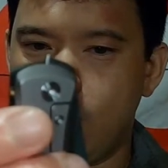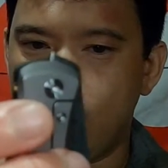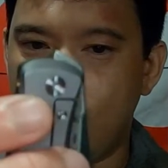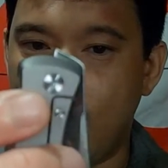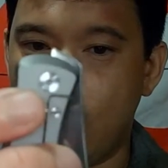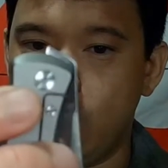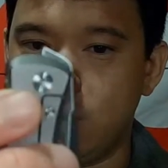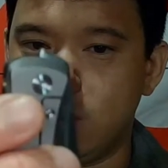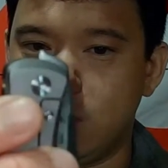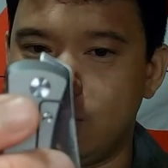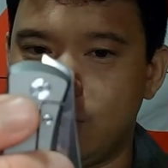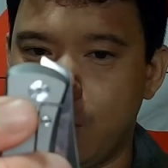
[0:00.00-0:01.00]
how we did
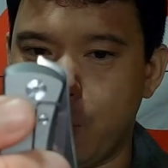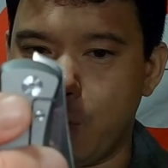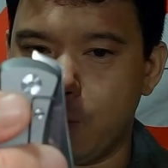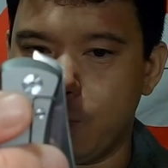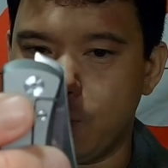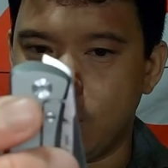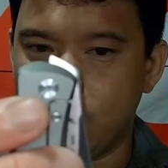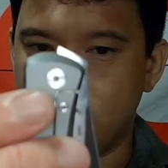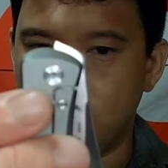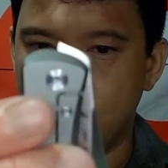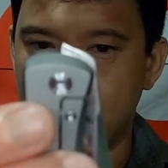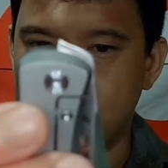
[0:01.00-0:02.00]
this flipper. Let's
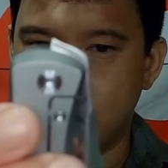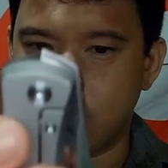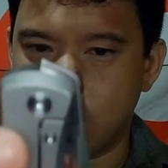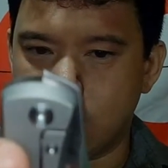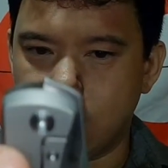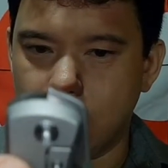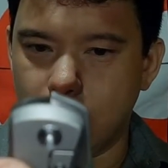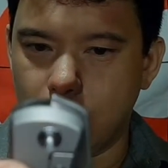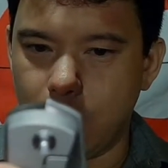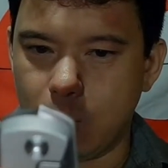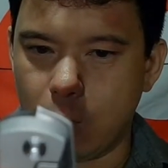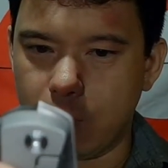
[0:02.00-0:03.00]
see. Let's get this a little
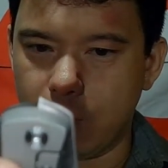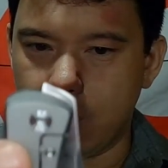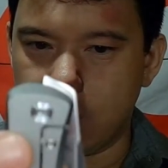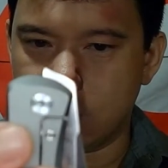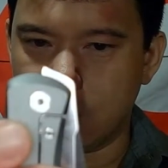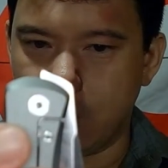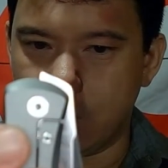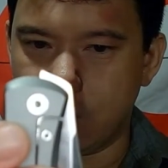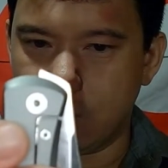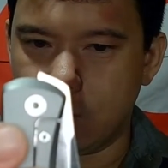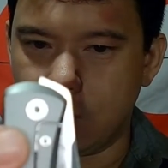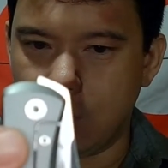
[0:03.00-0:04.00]
bit more focused. Come on.
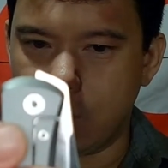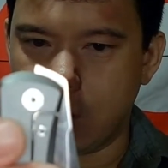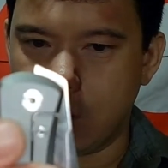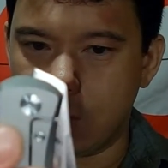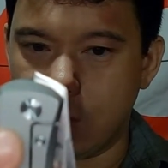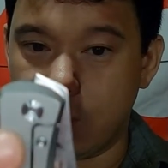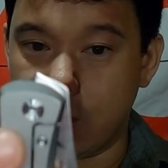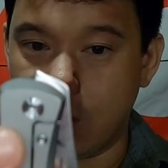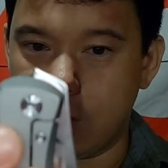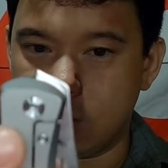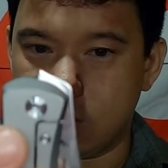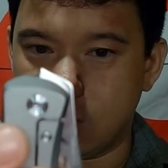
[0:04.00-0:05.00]
There we go. There we
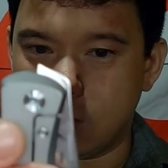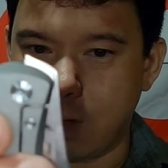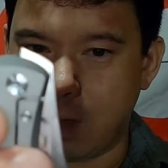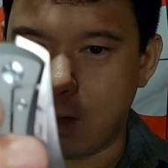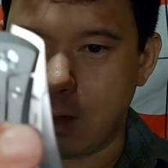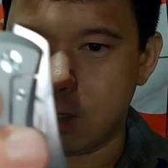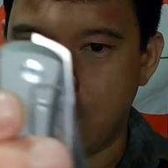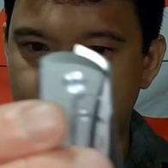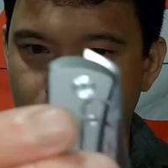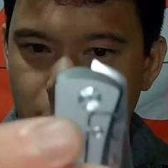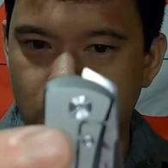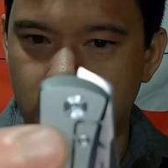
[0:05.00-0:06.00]
go. It's just like on top of
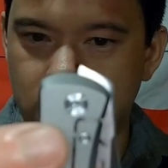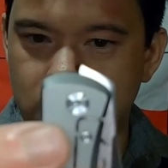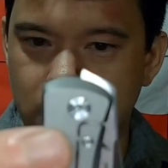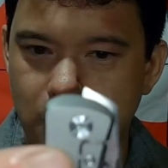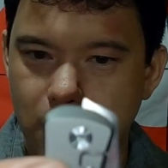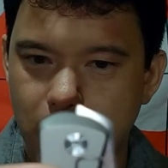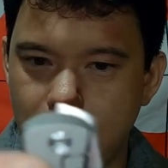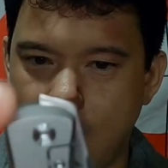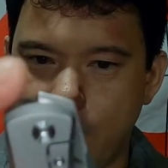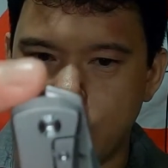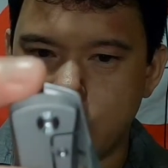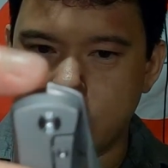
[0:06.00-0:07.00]
my nose.
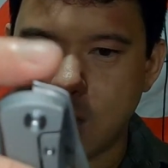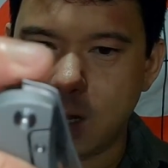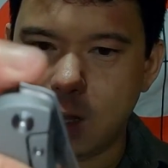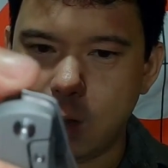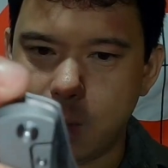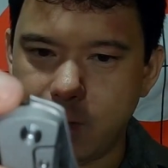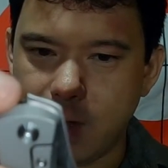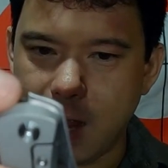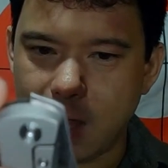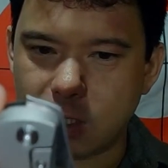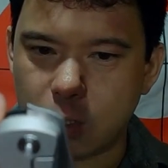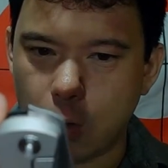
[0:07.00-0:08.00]
Yeah. So it's got a little bit of an
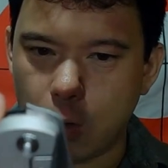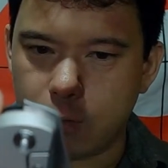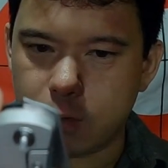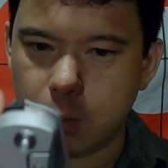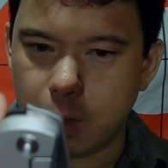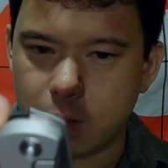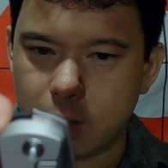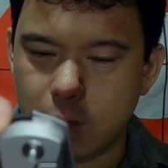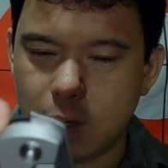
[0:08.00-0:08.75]
S curve to it.